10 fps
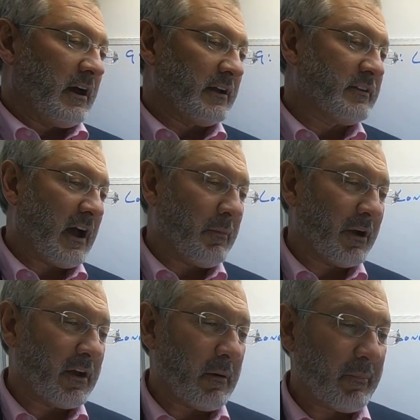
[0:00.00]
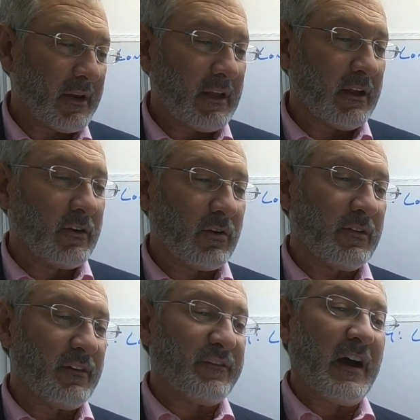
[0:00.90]
Adama Company
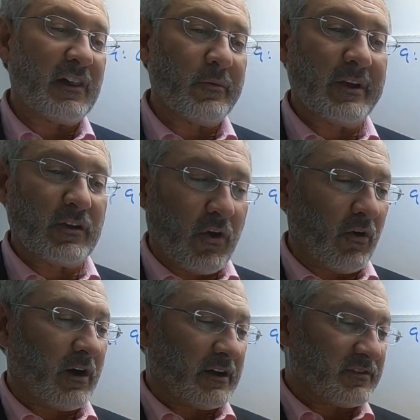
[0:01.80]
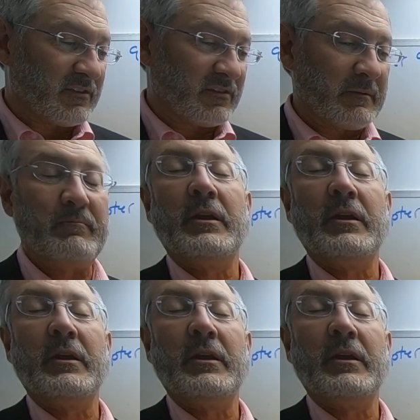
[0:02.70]
incurred the following costs.